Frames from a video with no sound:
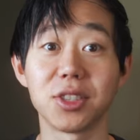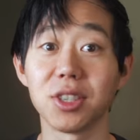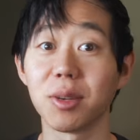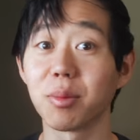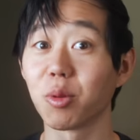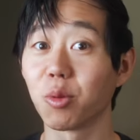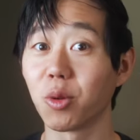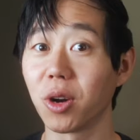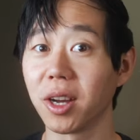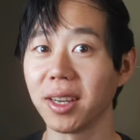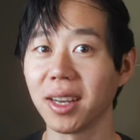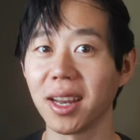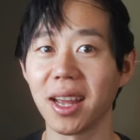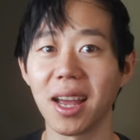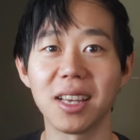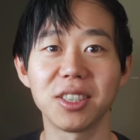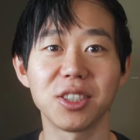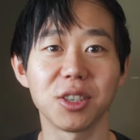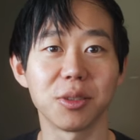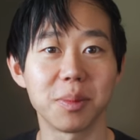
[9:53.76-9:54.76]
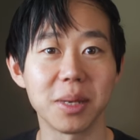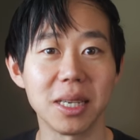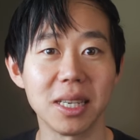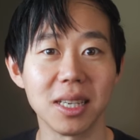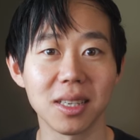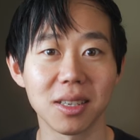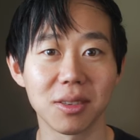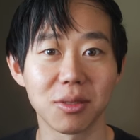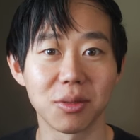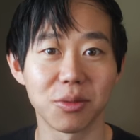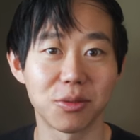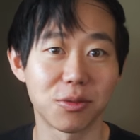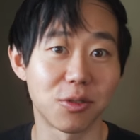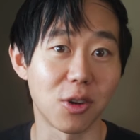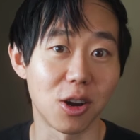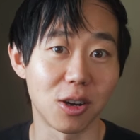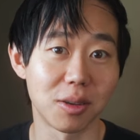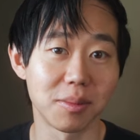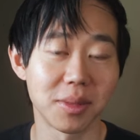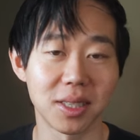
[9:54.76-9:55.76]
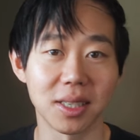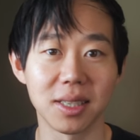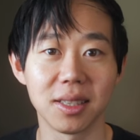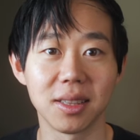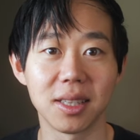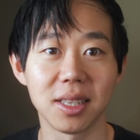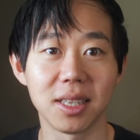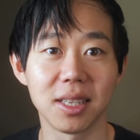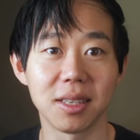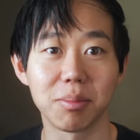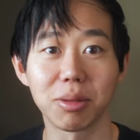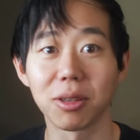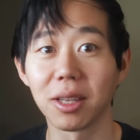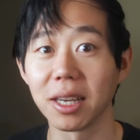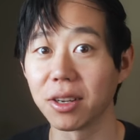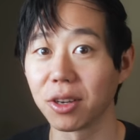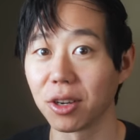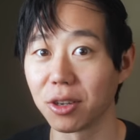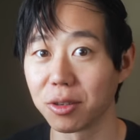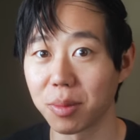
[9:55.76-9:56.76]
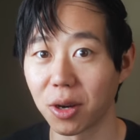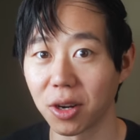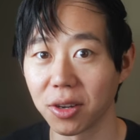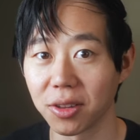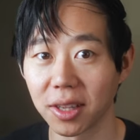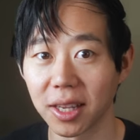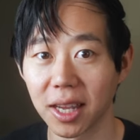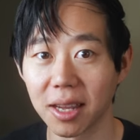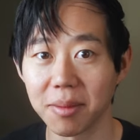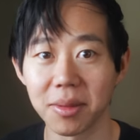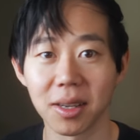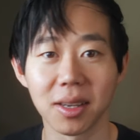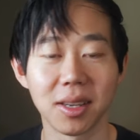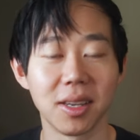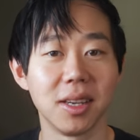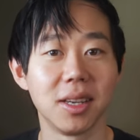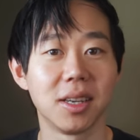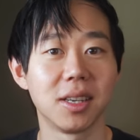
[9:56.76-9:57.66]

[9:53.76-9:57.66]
There's number one, S L P, farmed in the play to earn part of the game.